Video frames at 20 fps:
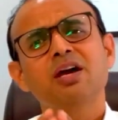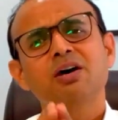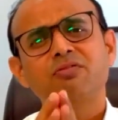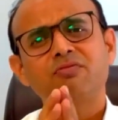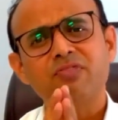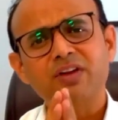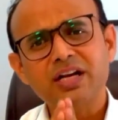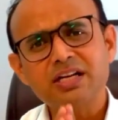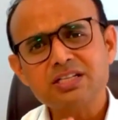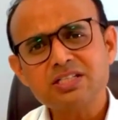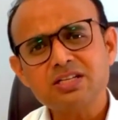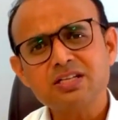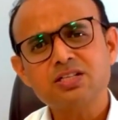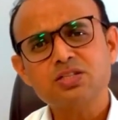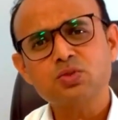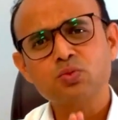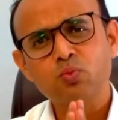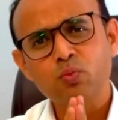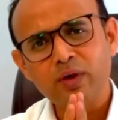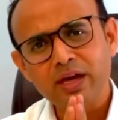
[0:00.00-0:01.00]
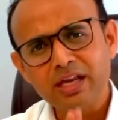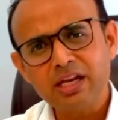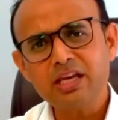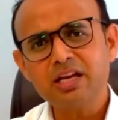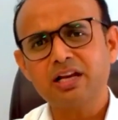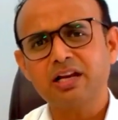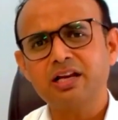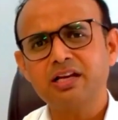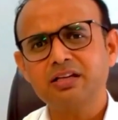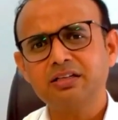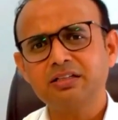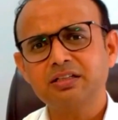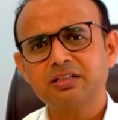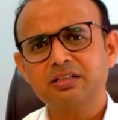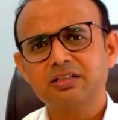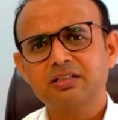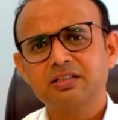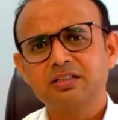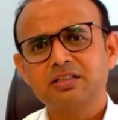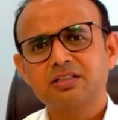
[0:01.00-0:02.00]
Friends, it's very clear,
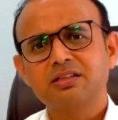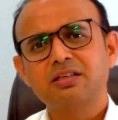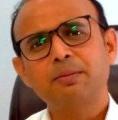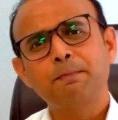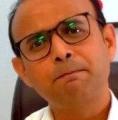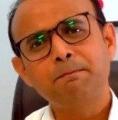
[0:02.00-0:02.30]
the